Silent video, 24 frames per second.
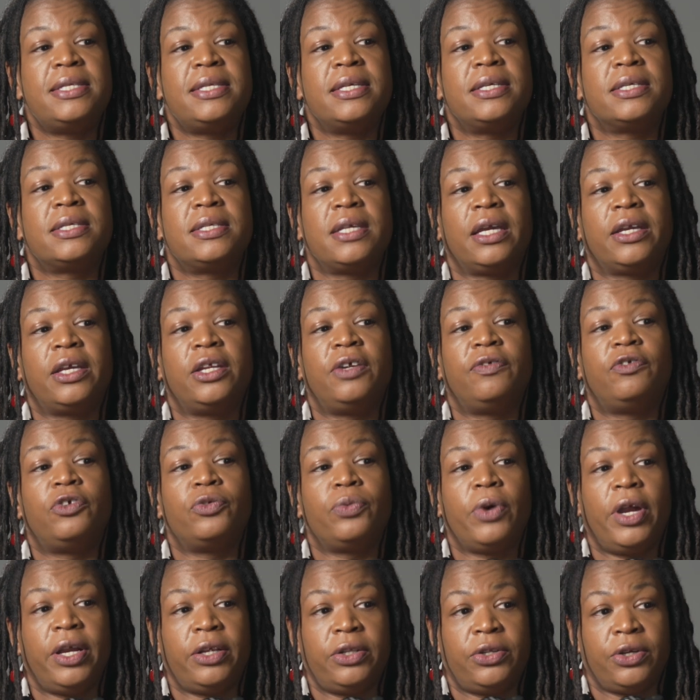the executive
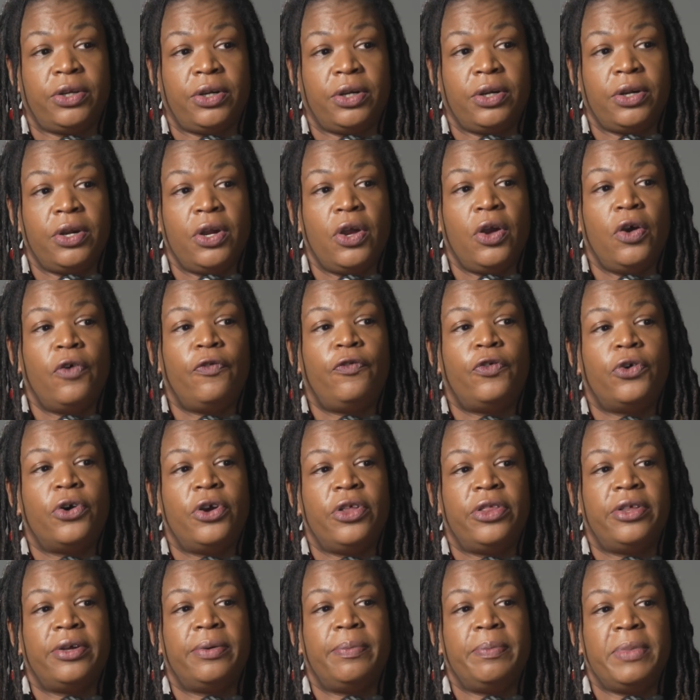director for
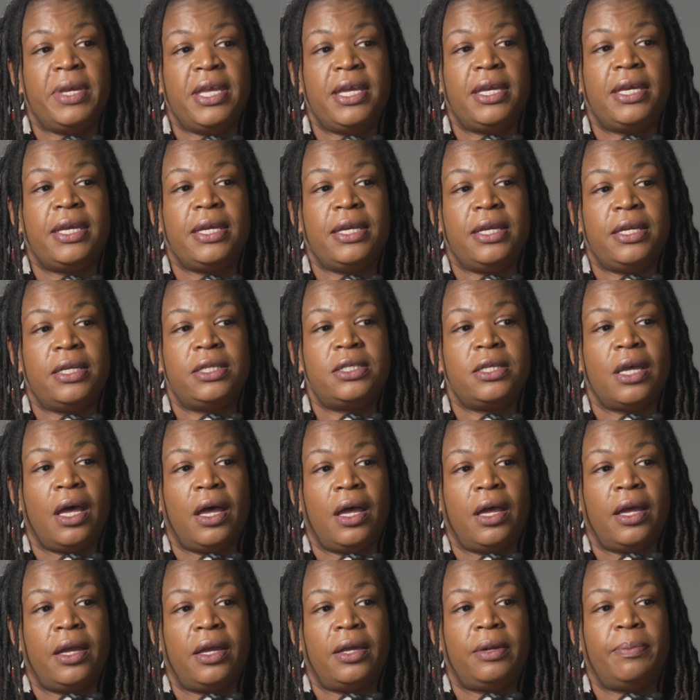the Meek
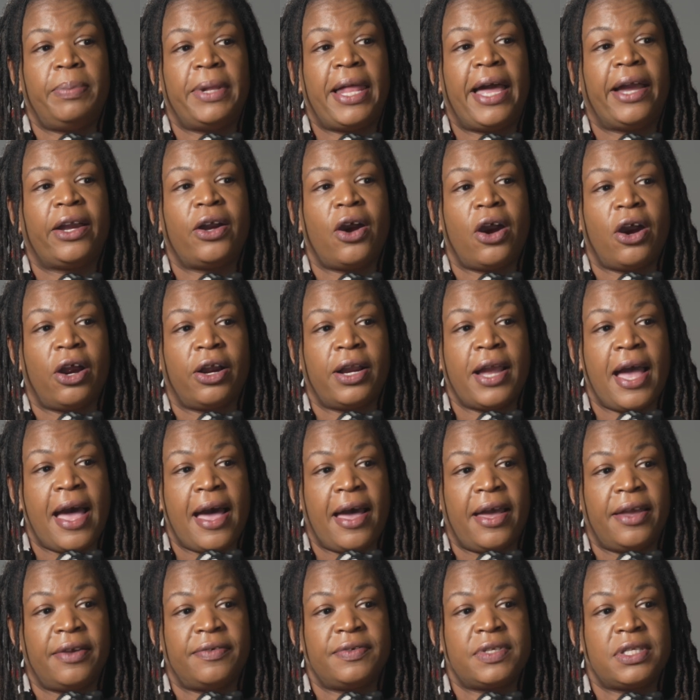Eaton Black
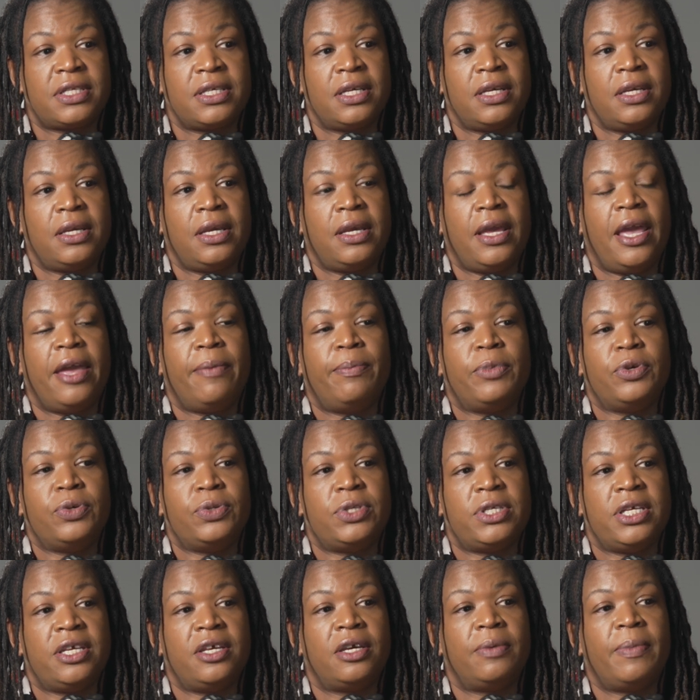Archives and
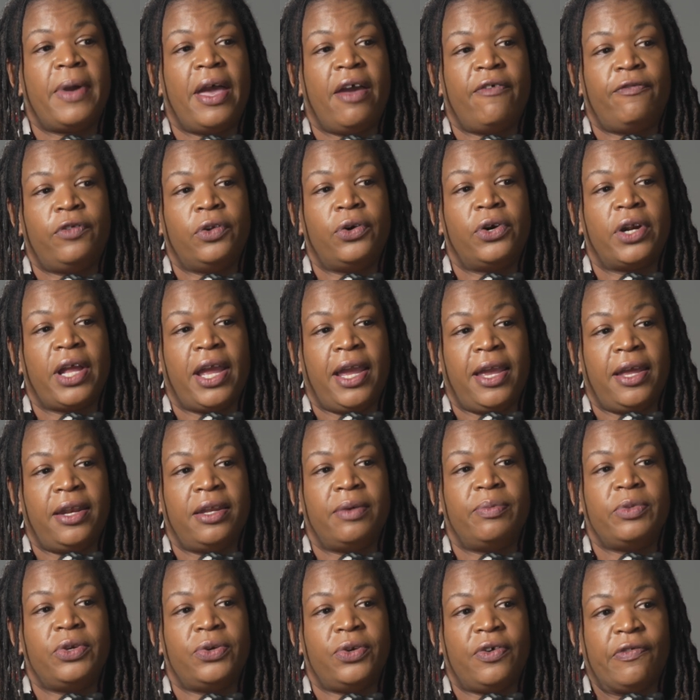Museum at Florida
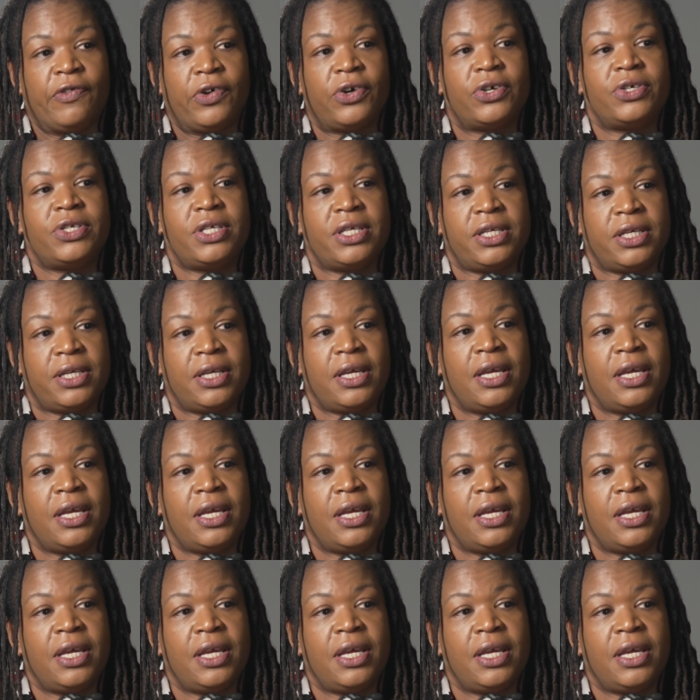A&M University.